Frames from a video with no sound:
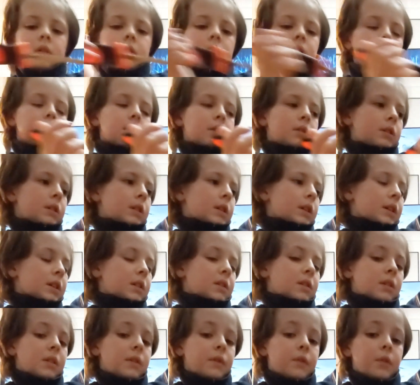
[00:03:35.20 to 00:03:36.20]
Yeah, yeah,
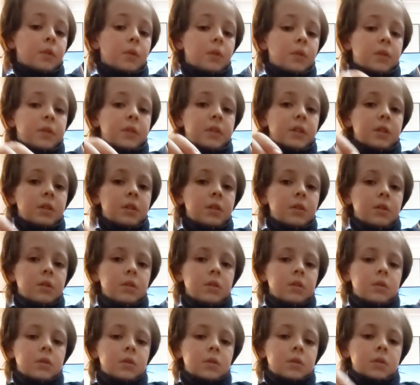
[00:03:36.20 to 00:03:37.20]
if you want to.
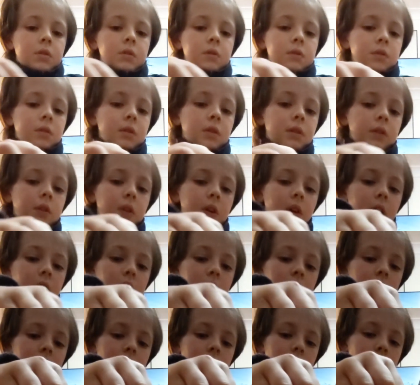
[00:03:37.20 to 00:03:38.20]
Right
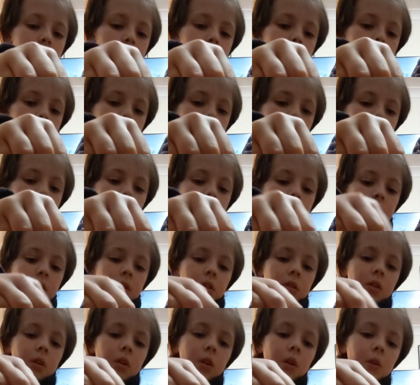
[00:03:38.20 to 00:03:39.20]
there.
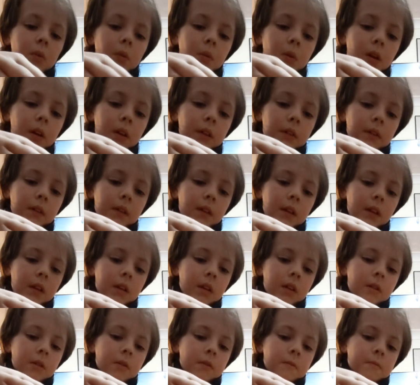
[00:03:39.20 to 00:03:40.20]
No
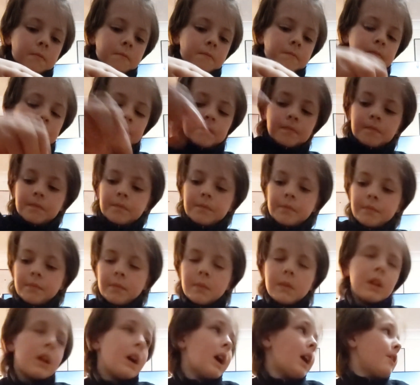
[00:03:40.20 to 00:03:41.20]
idea.
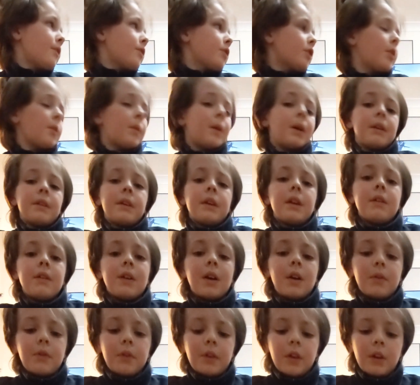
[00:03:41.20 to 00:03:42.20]
I have no idea
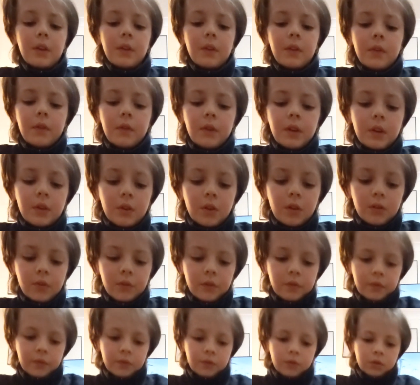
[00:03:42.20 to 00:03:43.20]
how to get this lid
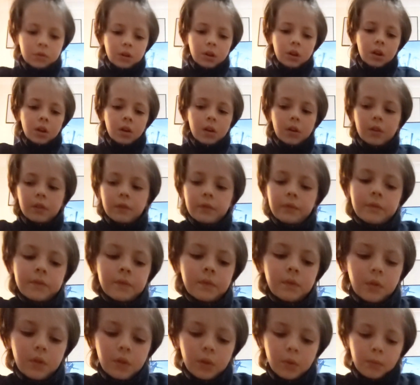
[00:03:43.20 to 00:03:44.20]
off. Oh,
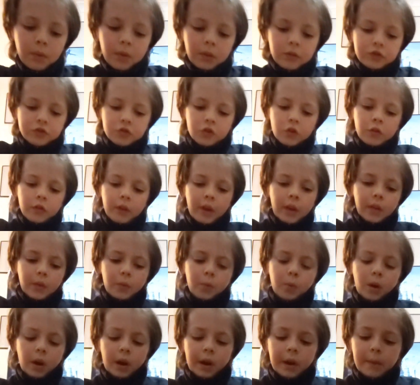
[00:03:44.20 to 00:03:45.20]
some of the
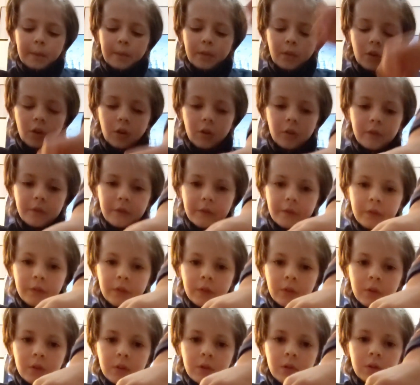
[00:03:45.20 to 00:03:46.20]
drawings wiped off.
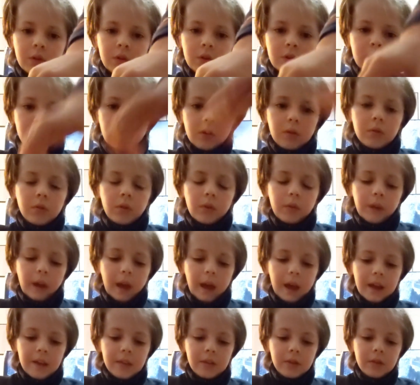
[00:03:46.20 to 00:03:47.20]
Hold on,
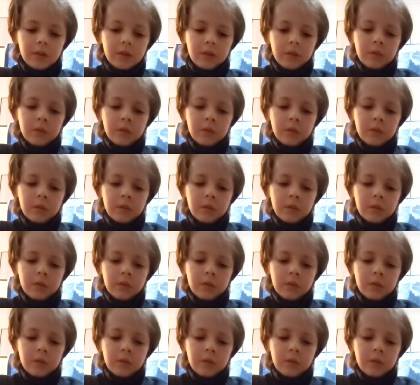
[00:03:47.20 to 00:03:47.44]
Hen.